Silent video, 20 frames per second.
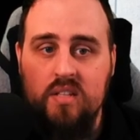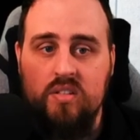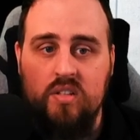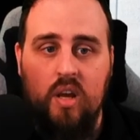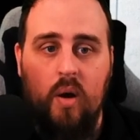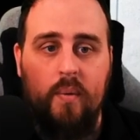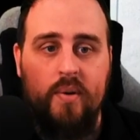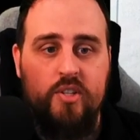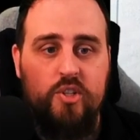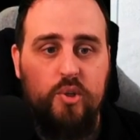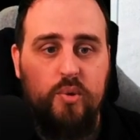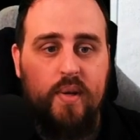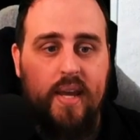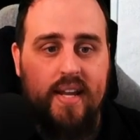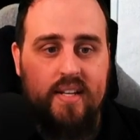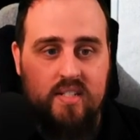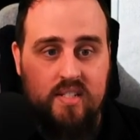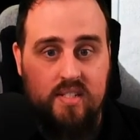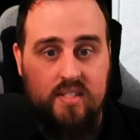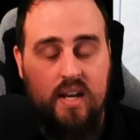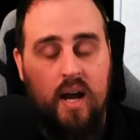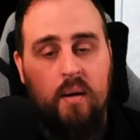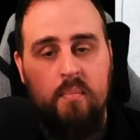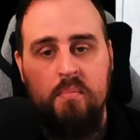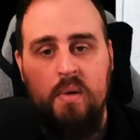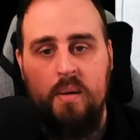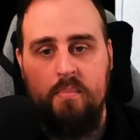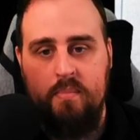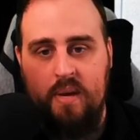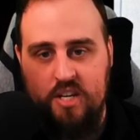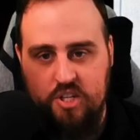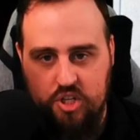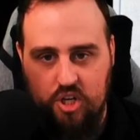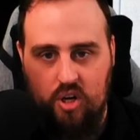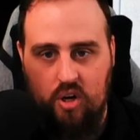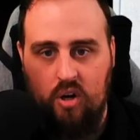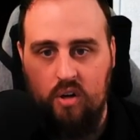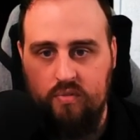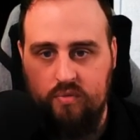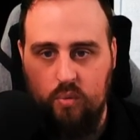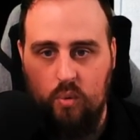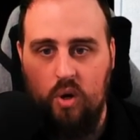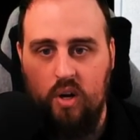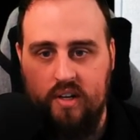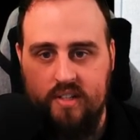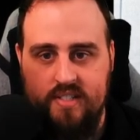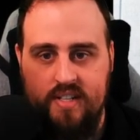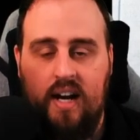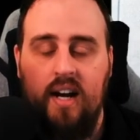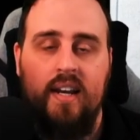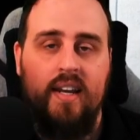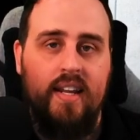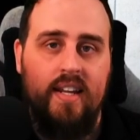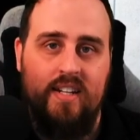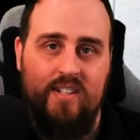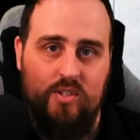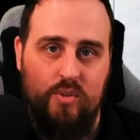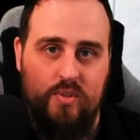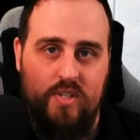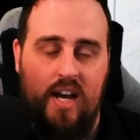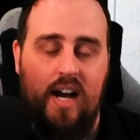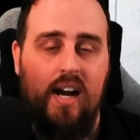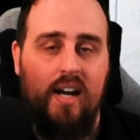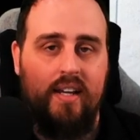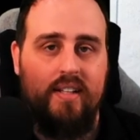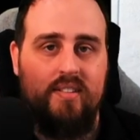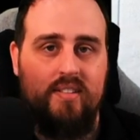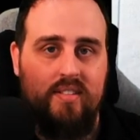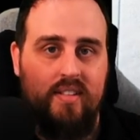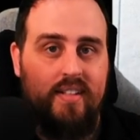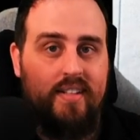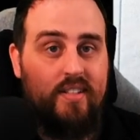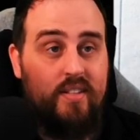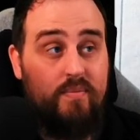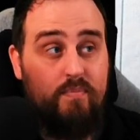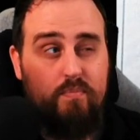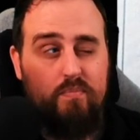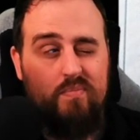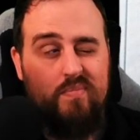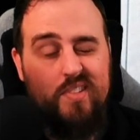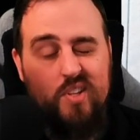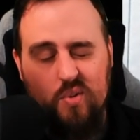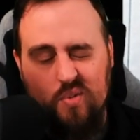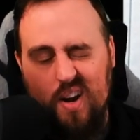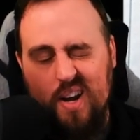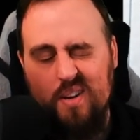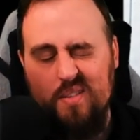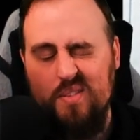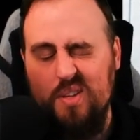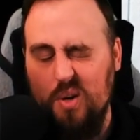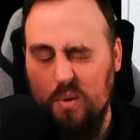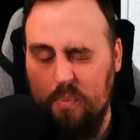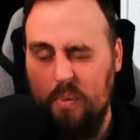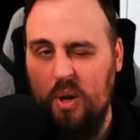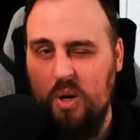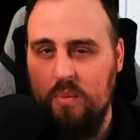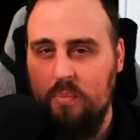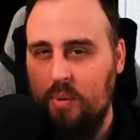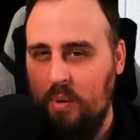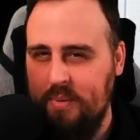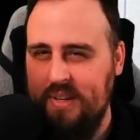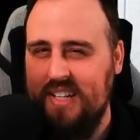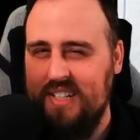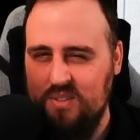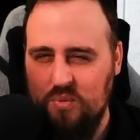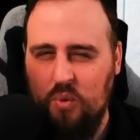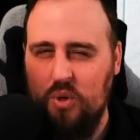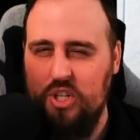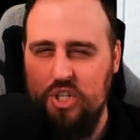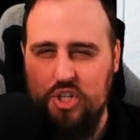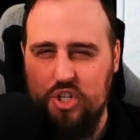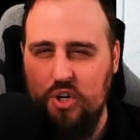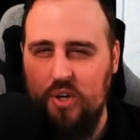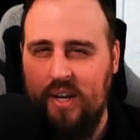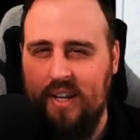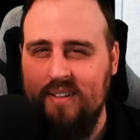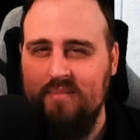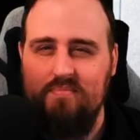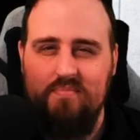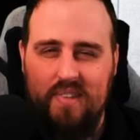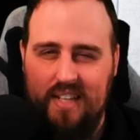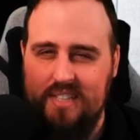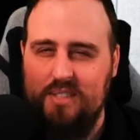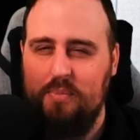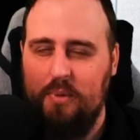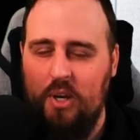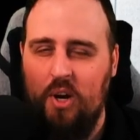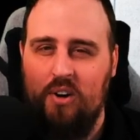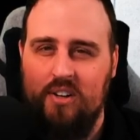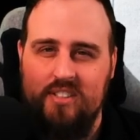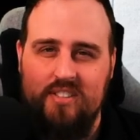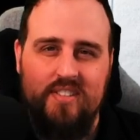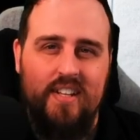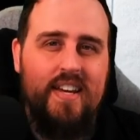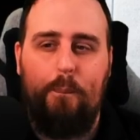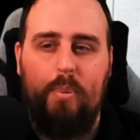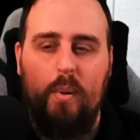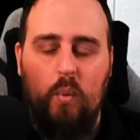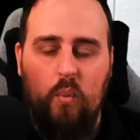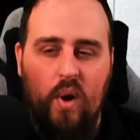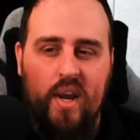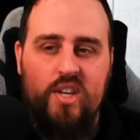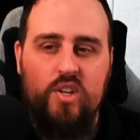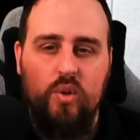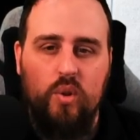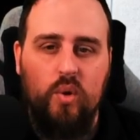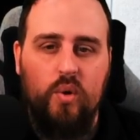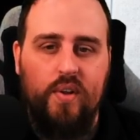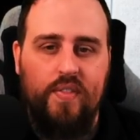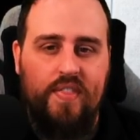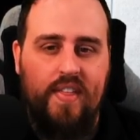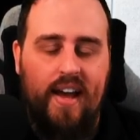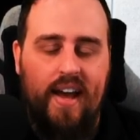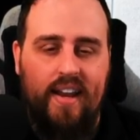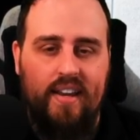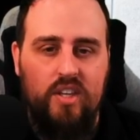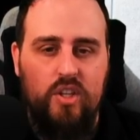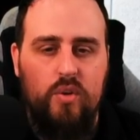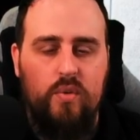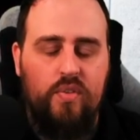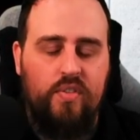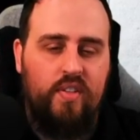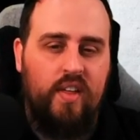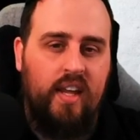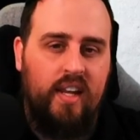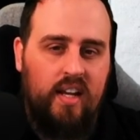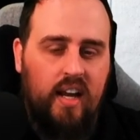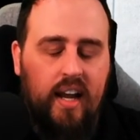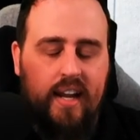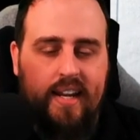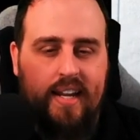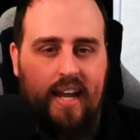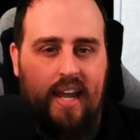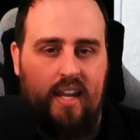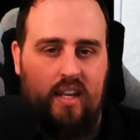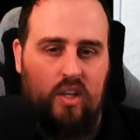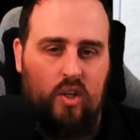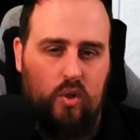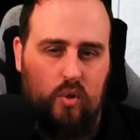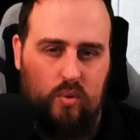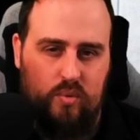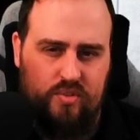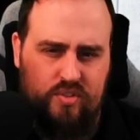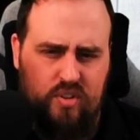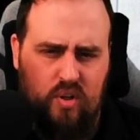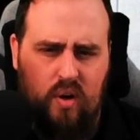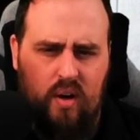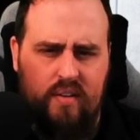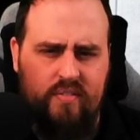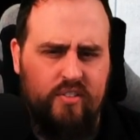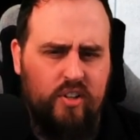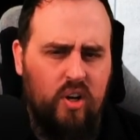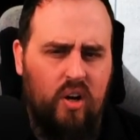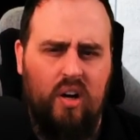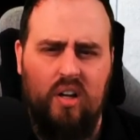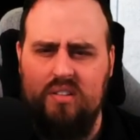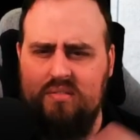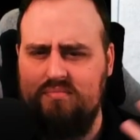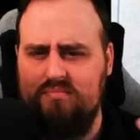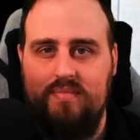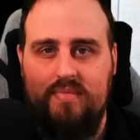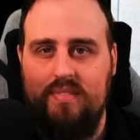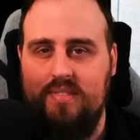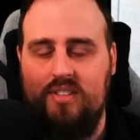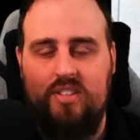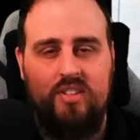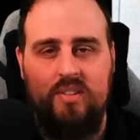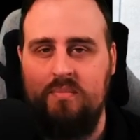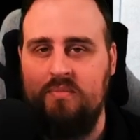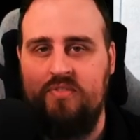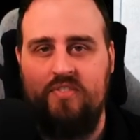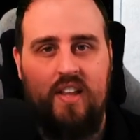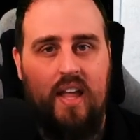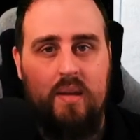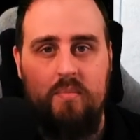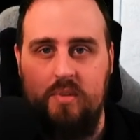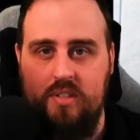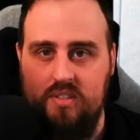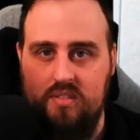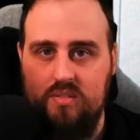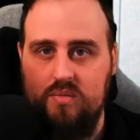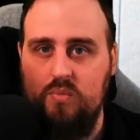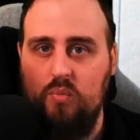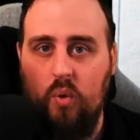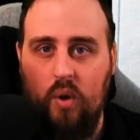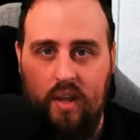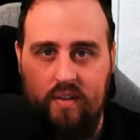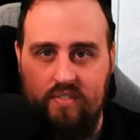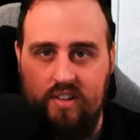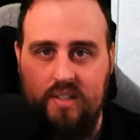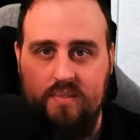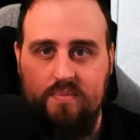going to get some measure of work done into targets that your opponent probably doesn't want you shooting, let's be honest. But when you look at that, you think, okay, cool, so I've got some Flamers, whatever.